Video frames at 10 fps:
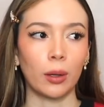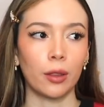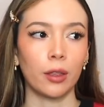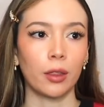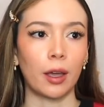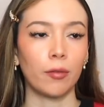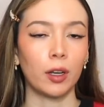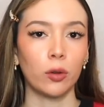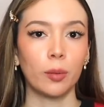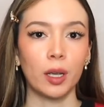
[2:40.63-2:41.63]
I think that
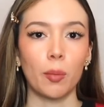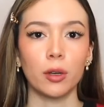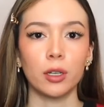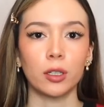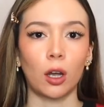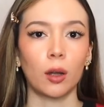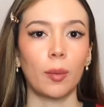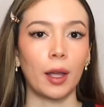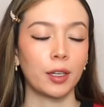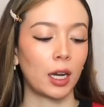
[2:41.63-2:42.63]
video will be up on TikTok
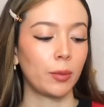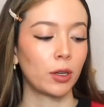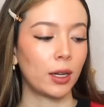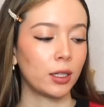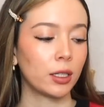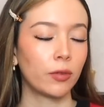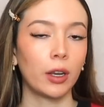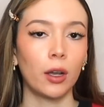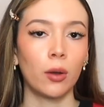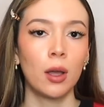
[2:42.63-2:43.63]
by the time you guys see this
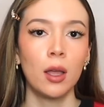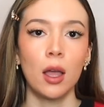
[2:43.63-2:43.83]
video.